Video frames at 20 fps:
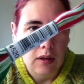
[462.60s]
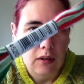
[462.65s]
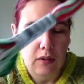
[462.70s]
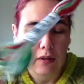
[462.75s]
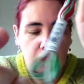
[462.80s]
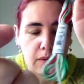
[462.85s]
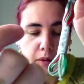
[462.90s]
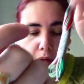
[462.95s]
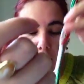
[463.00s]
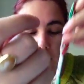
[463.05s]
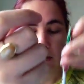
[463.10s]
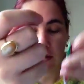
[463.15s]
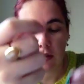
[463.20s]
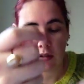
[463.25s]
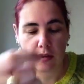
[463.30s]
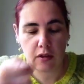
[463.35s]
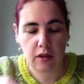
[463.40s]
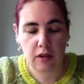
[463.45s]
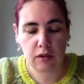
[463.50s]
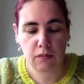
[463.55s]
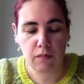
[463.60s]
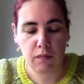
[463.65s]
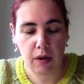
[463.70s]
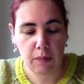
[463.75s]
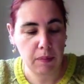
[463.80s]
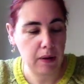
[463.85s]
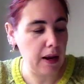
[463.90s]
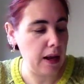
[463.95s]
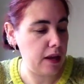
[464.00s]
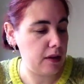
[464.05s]
There we go. So that's my
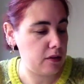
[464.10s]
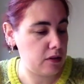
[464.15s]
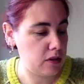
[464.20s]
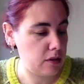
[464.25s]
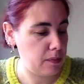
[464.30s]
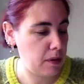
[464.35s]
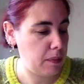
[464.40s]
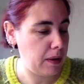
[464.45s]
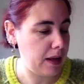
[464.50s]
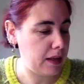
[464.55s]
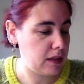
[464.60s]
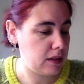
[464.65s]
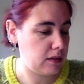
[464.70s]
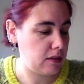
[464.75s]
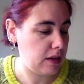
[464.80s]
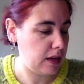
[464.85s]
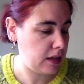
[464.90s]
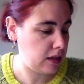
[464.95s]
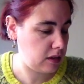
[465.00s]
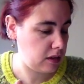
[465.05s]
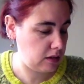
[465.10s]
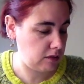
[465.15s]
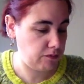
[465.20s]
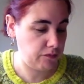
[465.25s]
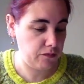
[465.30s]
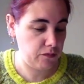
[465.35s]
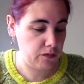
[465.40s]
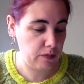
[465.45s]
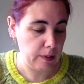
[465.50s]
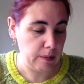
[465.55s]
plan. So my plan is to
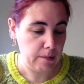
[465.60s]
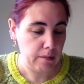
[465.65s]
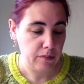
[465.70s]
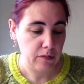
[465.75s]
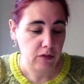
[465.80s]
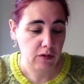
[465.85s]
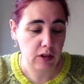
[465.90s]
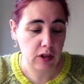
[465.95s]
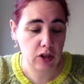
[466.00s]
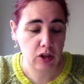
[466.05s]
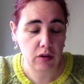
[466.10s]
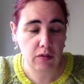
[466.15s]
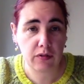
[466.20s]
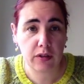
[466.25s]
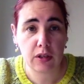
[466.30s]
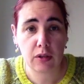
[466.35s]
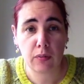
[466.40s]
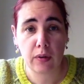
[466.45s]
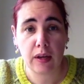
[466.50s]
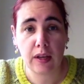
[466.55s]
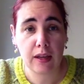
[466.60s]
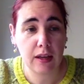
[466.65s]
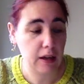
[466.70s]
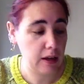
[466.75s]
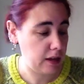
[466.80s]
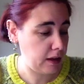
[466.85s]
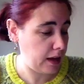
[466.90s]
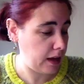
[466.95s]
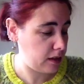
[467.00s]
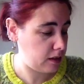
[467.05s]
finish off this week
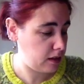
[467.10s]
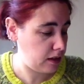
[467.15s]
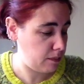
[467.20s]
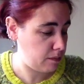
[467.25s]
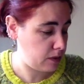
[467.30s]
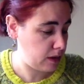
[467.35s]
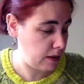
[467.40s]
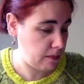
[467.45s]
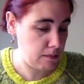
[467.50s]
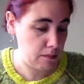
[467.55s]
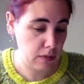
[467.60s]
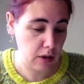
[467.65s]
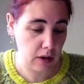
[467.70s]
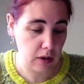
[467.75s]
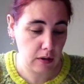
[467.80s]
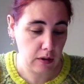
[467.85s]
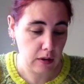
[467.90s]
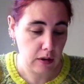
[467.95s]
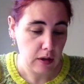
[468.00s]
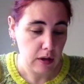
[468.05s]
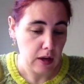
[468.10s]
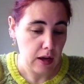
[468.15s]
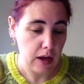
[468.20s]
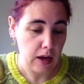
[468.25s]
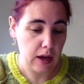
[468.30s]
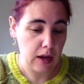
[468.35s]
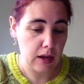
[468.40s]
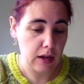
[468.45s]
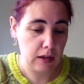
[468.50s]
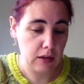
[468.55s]
and get September
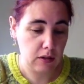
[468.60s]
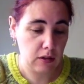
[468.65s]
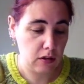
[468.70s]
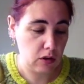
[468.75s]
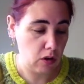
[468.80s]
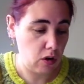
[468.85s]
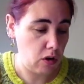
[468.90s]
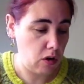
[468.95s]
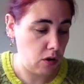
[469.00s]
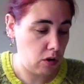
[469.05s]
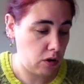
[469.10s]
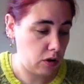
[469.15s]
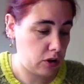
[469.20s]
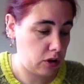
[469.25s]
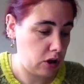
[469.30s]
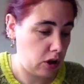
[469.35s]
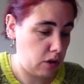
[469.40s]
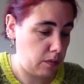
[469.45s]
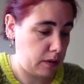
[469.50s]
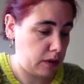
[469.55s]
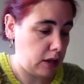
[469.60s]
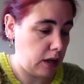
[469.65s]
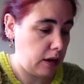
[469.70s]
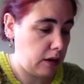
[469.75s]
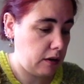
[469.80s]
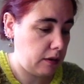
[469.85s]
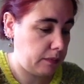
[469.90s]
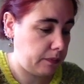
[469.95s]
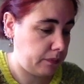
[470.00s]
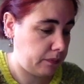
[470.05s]
and October
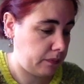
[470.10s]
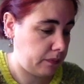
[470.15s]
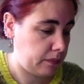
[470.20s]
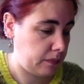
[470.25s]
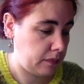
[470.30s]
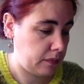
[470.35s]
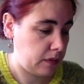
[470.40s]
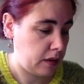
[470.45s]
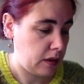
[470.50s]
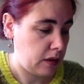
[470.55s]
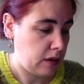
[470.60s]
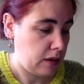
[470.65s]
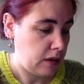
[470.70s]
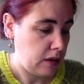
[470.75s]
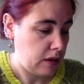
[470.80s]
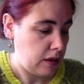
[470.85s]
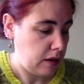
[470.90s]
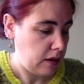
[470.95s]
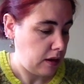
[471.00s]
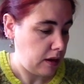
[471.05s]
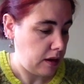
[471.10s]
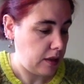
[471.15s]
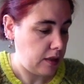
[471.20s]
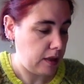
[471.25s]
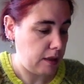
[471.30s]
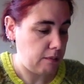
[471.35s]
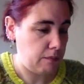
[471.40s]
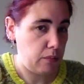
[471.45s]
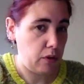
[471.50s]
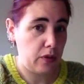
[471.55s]
done, and
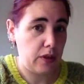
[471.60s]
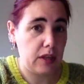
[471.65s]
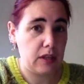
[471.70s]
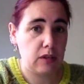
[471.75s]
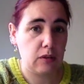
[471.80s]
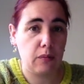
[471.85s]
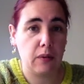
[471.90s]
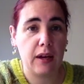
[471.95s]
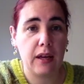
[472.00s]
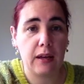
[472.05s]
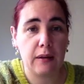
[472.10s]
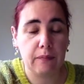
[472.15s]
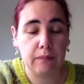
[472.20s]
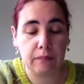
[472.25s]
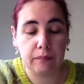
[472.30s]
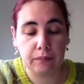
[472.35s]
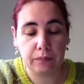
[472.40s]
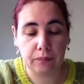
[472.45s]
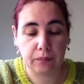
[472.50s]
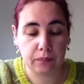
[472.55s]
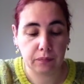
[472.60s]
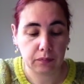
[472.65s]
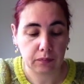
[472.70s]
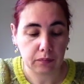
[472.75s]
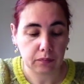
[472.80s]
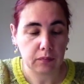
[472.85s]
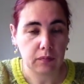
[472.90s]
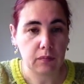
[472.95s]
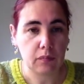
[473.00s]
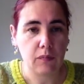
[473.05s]
then put that away.
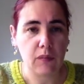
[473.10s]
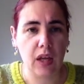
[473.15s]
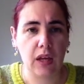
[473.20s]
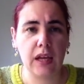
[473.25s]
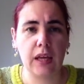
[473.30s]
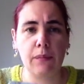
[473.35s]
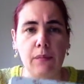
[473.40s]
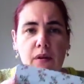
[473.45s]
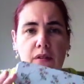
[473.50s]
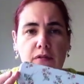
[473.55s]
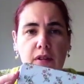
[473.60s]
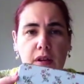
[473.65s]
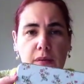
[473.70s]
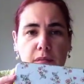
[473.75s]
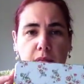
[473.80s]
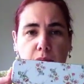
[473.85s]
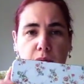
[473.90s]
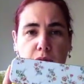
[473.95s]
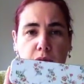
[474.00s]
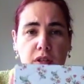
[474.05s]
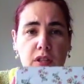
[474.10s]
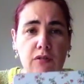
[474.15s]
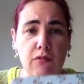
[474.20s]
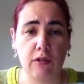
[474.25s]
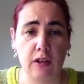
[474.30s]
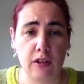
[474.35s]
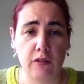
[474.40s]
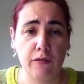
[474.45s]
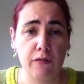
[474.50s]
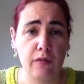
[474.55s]
Keep my friend.
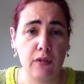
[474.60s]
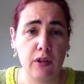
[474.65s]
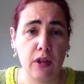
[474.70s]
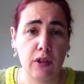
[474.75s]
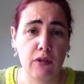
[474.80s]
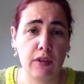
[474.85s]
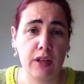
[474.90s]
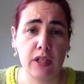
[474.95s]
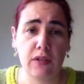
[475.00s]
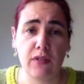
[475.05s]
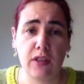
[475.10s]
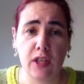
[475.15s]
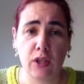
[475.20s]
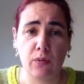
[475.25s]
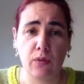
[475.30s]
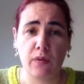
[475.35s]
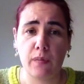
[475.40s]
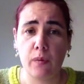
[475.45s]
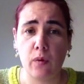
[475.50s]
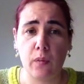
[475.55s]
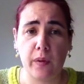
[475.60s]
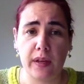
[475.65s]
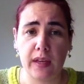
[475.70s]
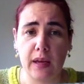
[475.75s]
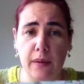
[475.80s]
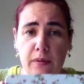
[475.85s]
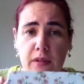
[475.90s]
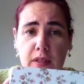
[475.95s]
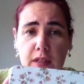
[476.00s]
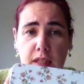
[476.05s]
The threads for this one have all been
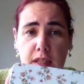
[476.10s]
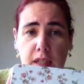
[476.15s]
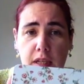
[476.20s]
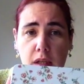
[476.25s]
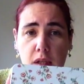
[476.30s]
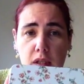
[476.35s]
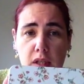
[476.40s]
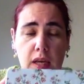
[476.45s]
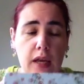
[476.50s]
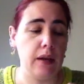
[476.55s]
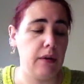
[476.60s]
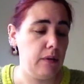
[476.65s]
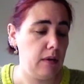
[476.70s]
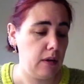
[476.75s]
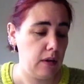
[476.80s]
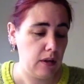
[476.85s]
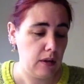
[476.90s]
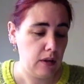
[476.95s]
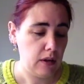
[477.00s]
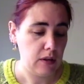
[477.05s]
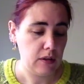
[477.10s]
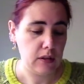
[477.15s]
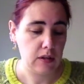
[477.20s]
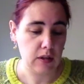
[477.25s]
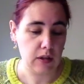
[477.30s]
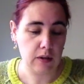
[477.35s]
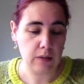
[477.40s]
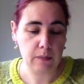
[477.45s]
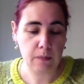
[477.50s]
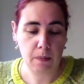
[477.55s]
kept in this little tin.
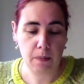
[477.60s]
So